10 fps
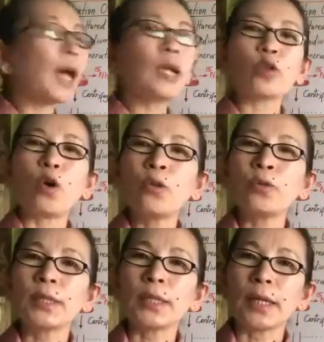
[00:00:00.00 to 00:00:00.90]
band
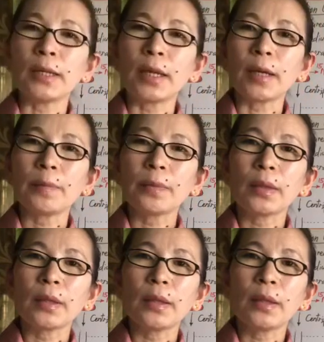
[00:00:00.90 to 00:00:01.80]
of DNA.
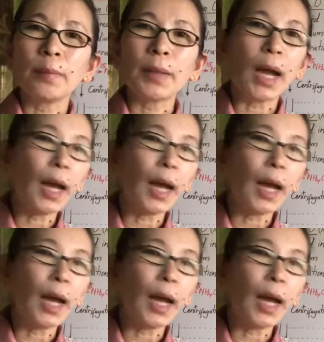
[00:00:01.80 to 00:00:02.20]
But